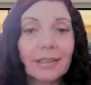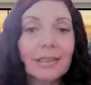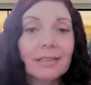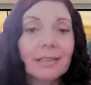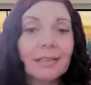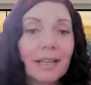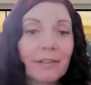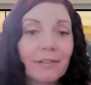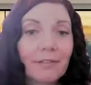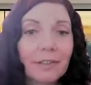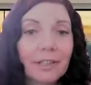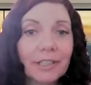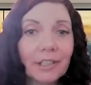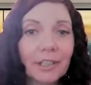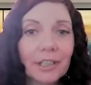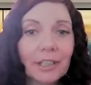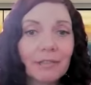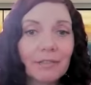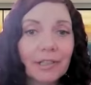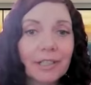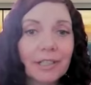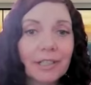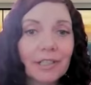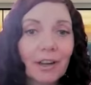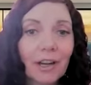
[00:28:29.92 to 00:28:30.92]
definition of
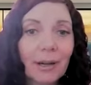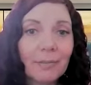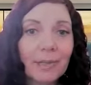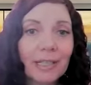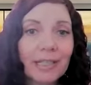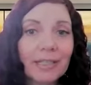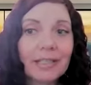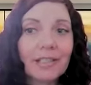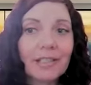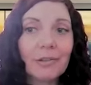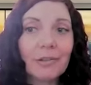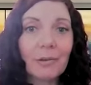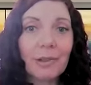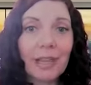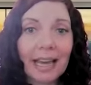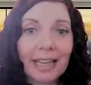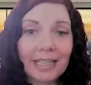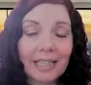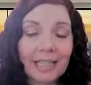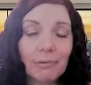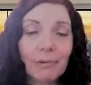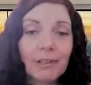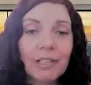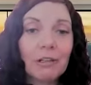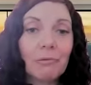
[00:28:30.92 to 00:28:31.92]
insomnia. So
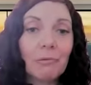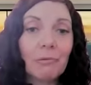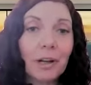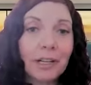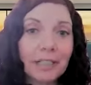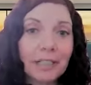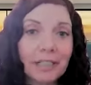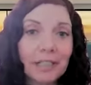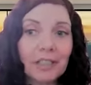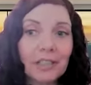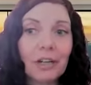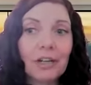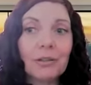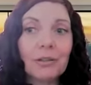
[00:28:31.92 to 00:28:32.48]
that's when you want to